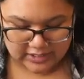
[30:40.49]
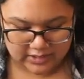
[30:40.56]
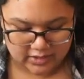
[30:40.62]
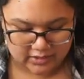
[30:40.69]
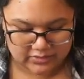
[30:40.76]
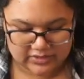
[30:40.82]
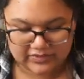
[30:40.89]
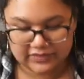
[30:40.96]
and
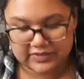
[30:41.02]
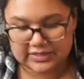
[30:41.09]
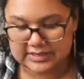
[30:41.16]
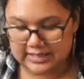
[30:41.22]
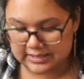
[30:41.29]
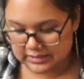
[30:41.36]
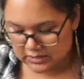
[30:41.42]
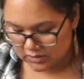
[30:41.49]
it was 50
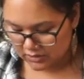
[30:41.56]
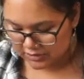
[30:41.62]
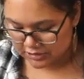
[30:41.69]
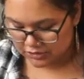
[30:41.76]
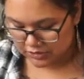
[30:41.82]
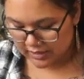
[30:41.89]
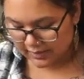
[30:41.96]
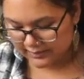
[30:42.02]
cents so I
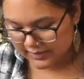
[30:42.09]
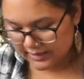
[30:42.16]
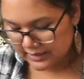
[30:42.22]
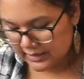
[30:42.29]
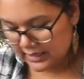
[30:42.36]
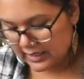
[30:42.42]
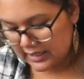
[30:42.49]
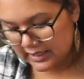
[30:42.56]
just grabbed it.